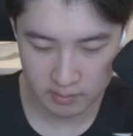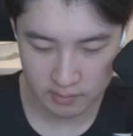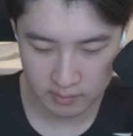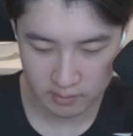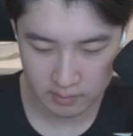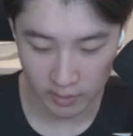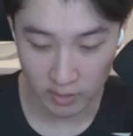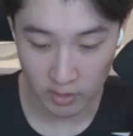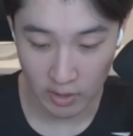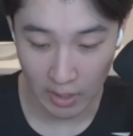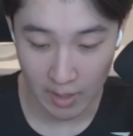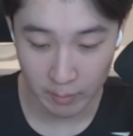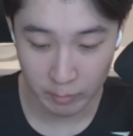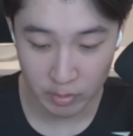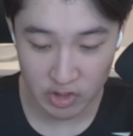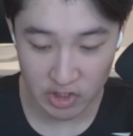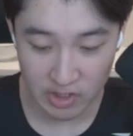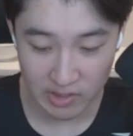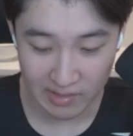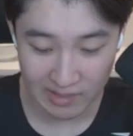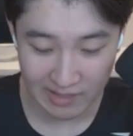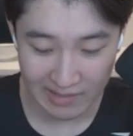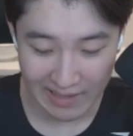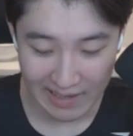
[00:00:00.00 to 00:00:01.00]
Okay, Goblin
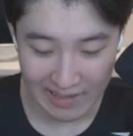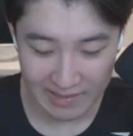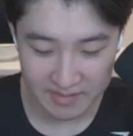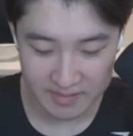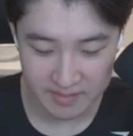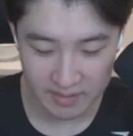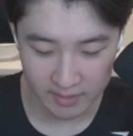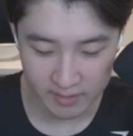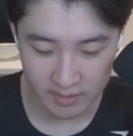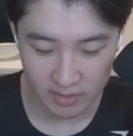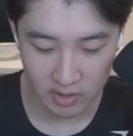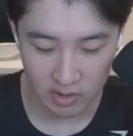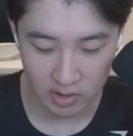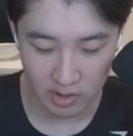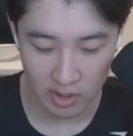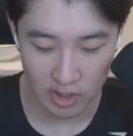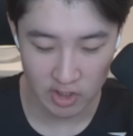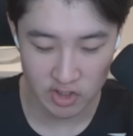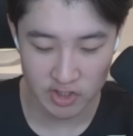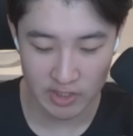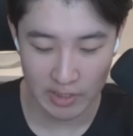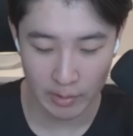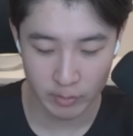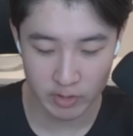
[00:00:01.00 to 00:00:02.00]
Machine last second
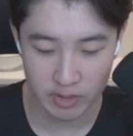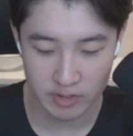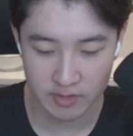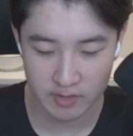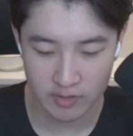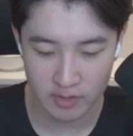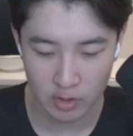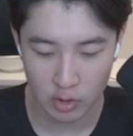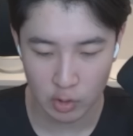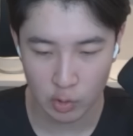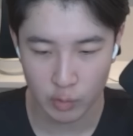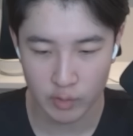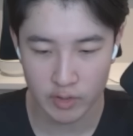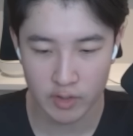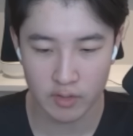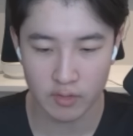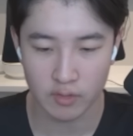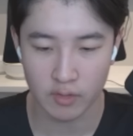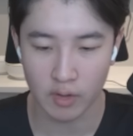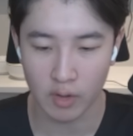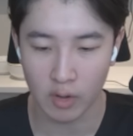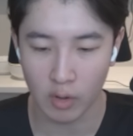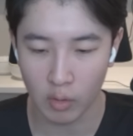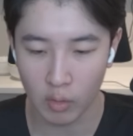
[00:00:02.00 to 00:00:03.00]
clutch. Now we just need the Queen
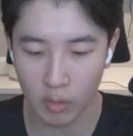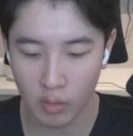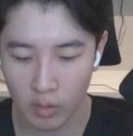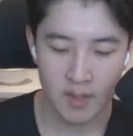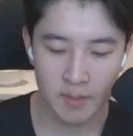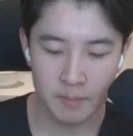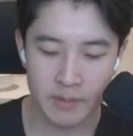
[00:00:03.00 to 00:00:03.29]
though.